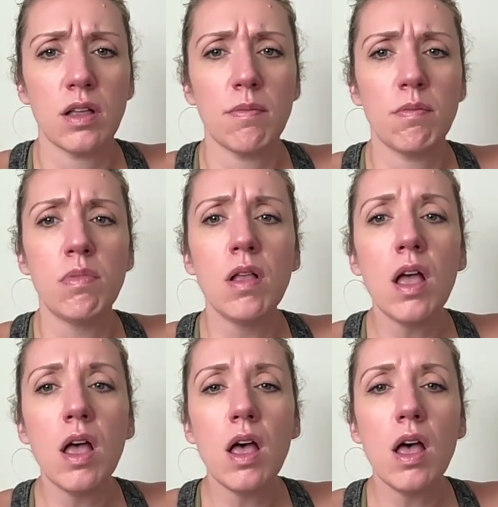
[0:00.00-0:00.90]
Blah.
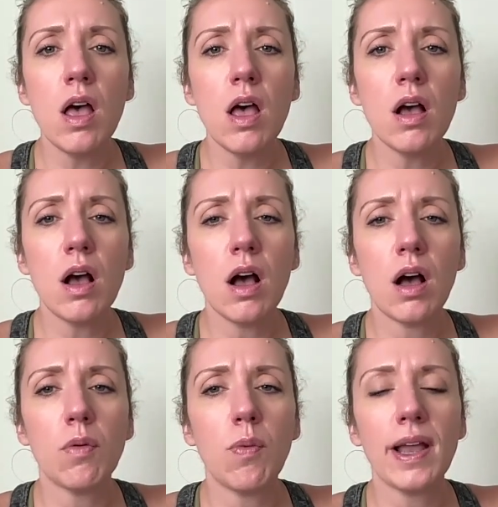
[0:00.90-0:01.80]

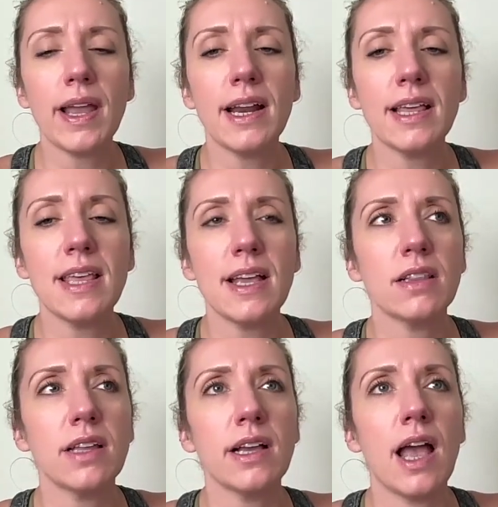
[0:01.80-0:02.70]
Oh, why can't I think?
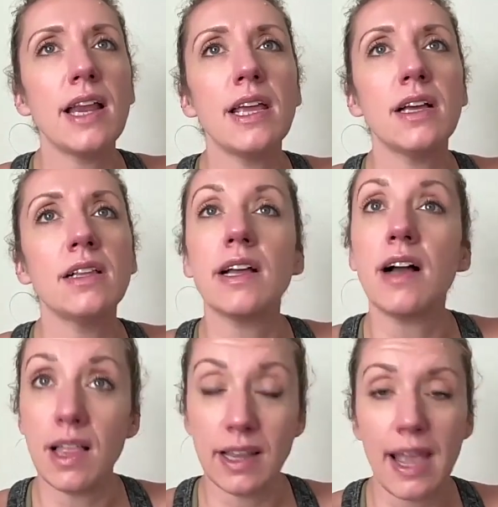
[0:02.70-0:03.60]
Like any
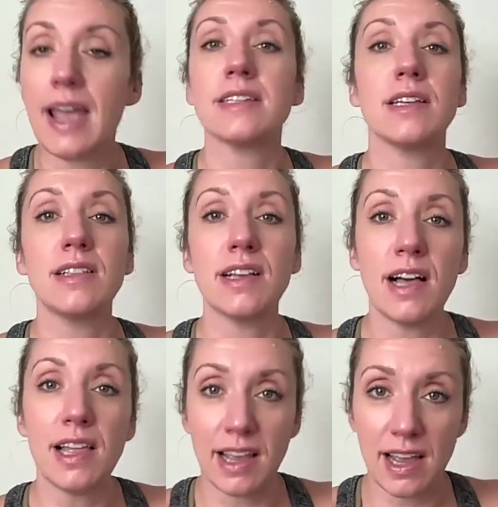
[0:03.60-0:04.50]
glycolic acid.
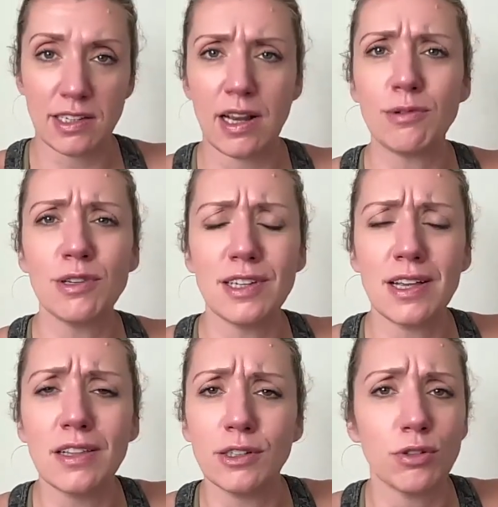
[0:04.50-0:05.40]
Glycolic acid. I was going to say
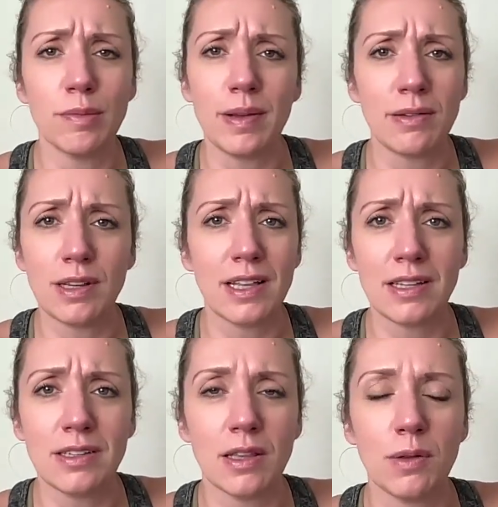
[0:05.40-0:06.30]
glycerin, but I was like,
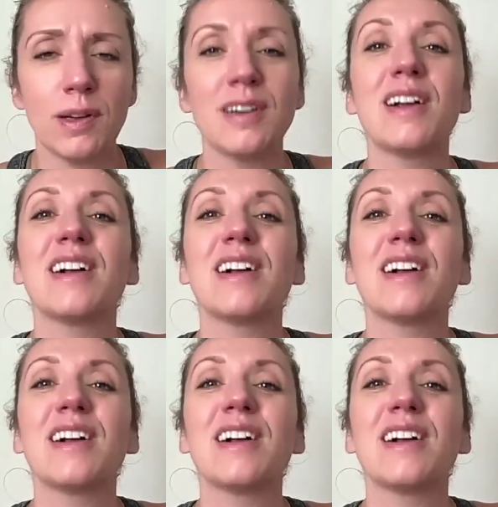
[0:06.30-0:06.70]
that's not the word.